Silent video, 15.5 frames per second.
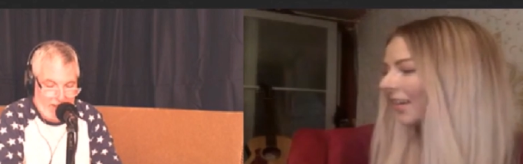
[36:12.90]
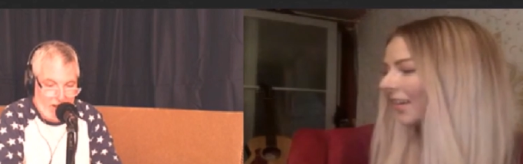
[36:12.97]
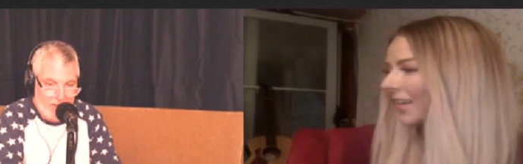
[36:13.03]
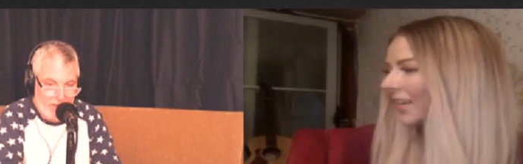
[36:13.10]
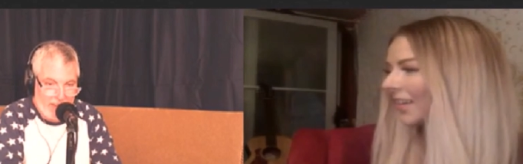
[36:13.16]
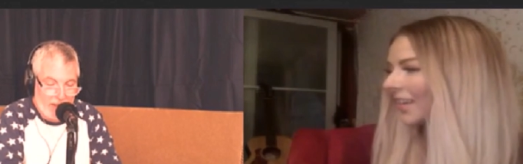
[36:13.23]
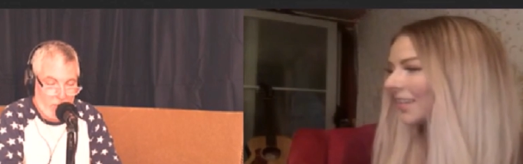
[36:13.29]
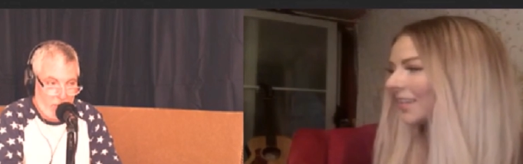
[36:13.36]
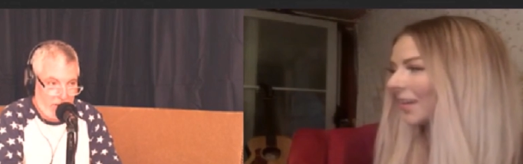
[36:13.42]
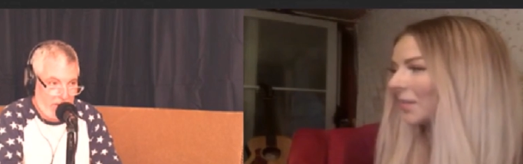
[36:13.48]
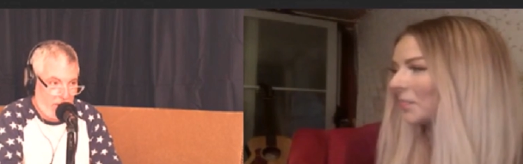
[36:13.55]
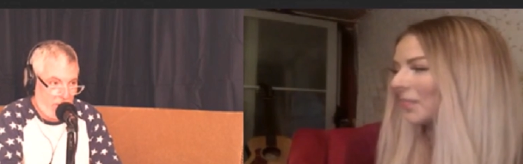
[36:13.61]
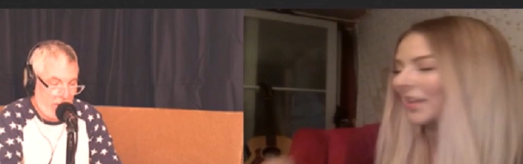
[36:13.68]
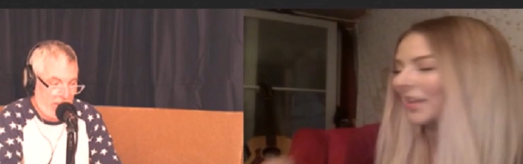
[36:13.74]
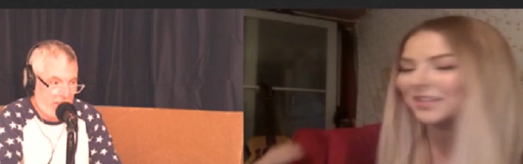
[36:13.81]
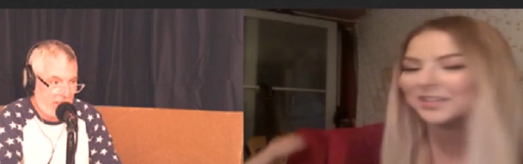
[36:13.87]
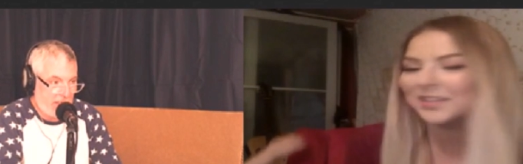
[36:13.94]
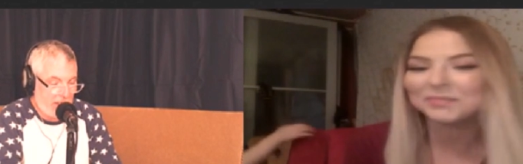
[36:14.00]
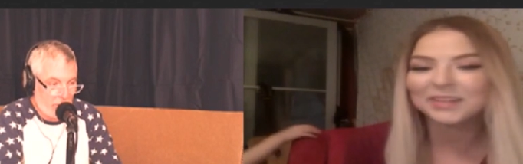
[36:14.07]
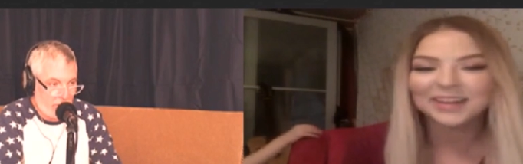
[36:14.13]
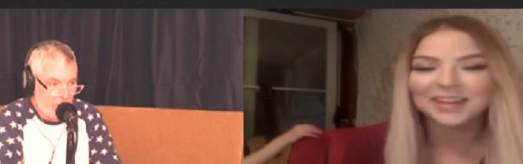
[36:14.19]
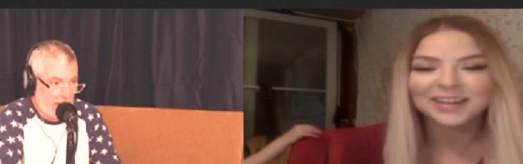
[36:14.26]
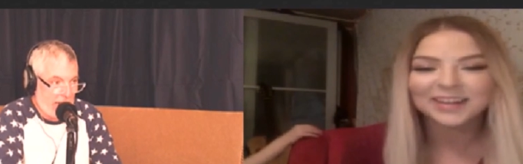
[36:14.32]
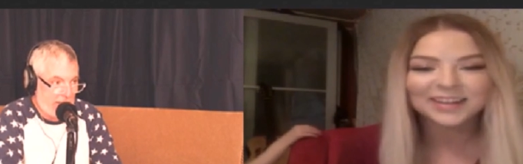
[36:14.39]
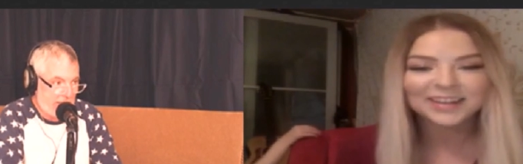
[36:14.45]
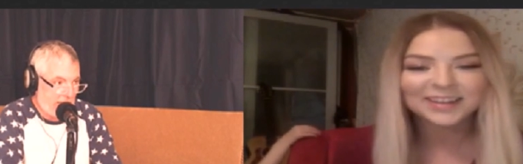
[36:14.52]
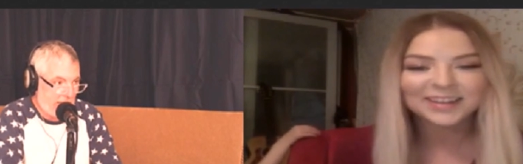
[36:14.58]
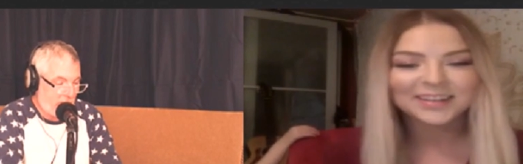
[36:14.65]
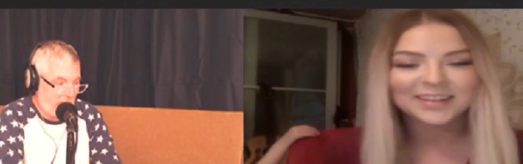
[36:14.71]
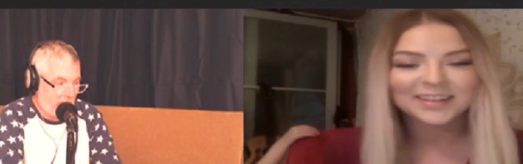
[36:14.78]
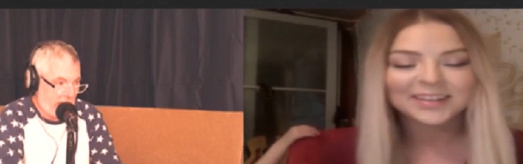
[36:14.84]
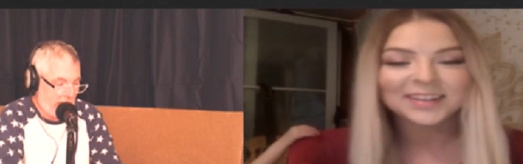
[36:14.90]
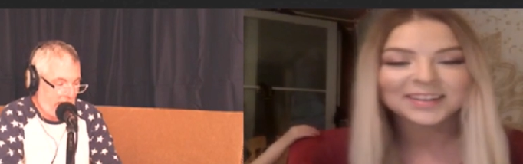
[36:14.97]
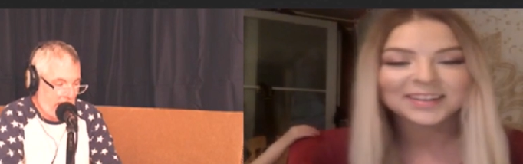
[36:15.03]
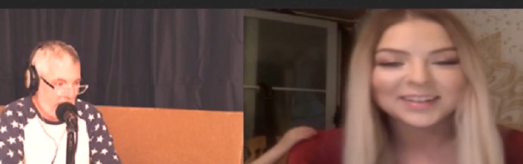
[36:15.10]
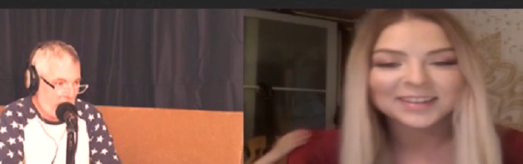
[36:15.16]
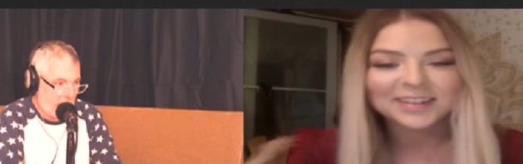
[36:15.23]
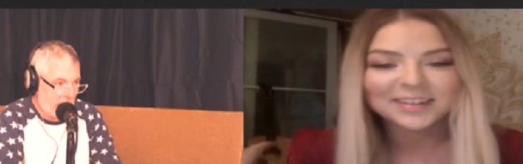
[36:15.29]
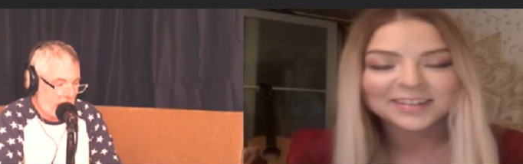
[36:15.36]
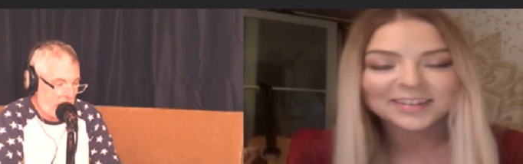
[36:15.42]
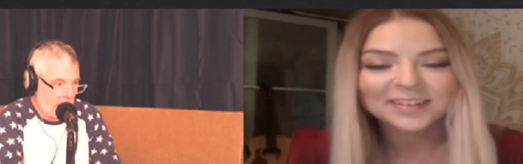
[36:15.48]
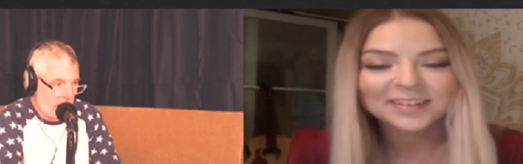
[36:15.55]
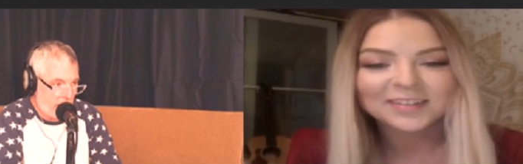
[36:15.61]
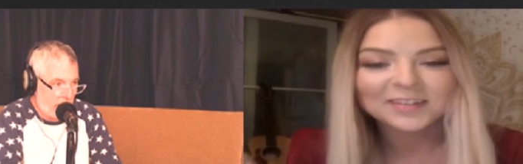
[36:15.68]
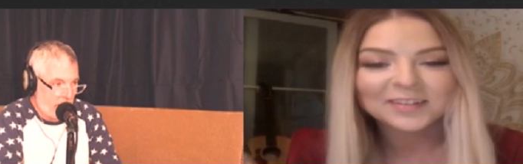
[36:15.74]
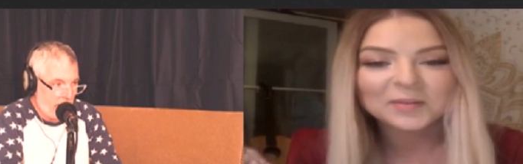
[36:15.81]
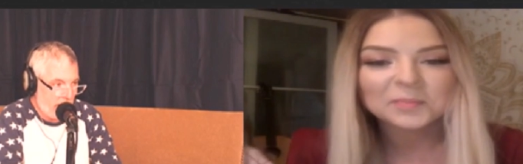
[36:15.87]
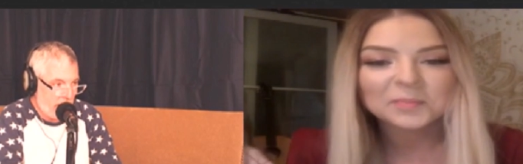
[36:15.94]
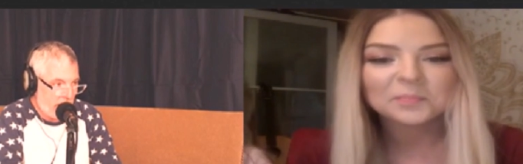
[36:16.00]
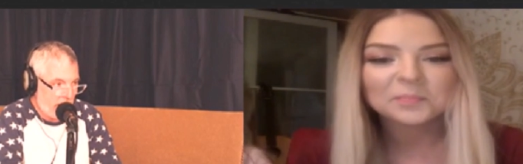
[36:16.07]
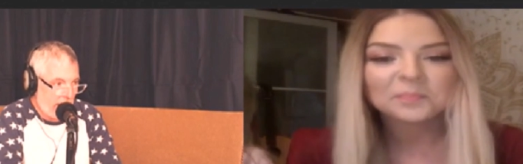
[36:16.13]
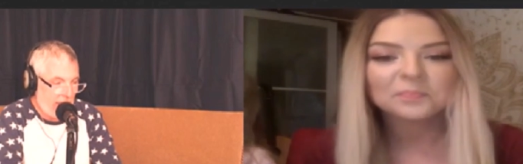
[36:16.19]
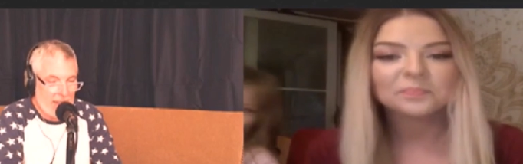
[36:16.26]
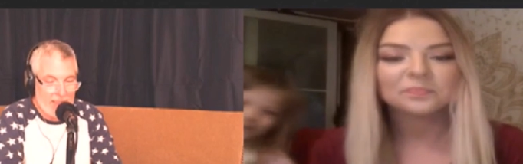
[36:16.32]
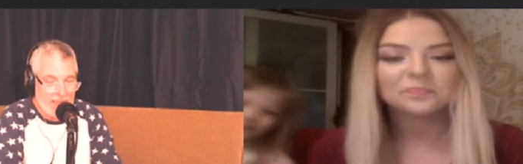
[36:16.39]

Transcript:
Speaker 1: They are like one of the best like bands like freaking ever. So I,